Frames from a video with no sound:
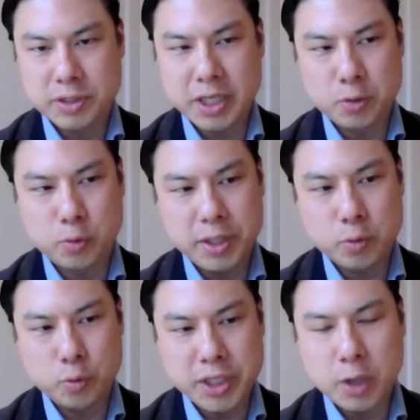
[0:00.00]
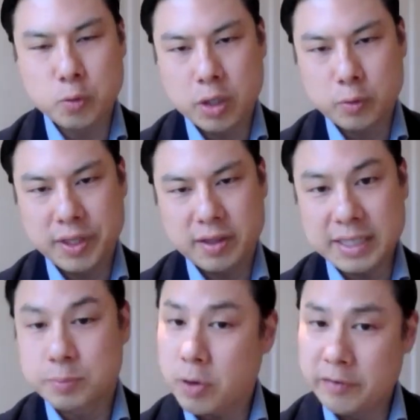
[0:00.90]
So we don't work with,
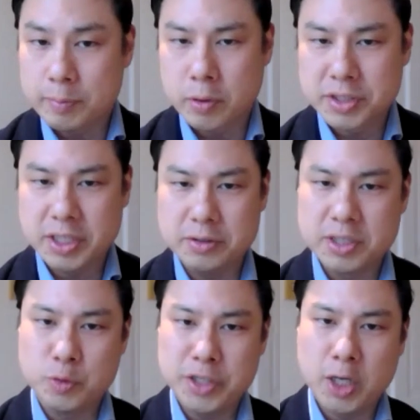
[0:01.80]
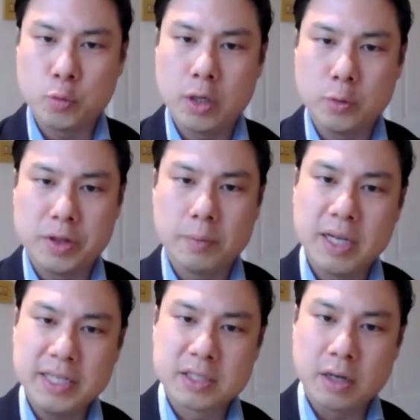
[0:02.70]
as private prosecutors, we don't work with the
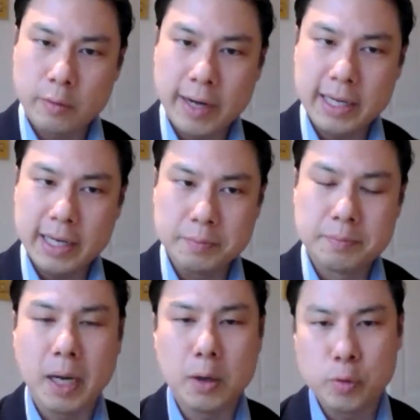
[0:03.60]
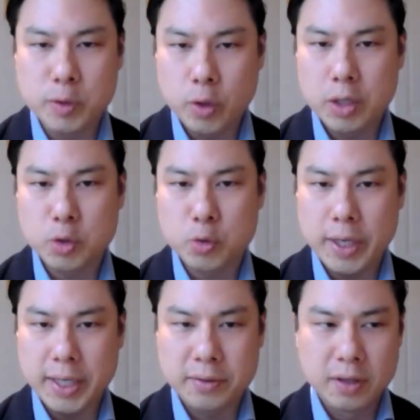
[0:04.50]
police directly, but we work
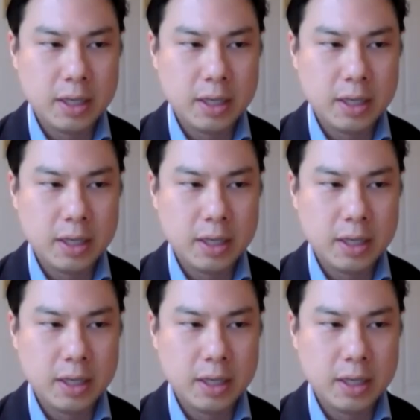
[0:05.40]
with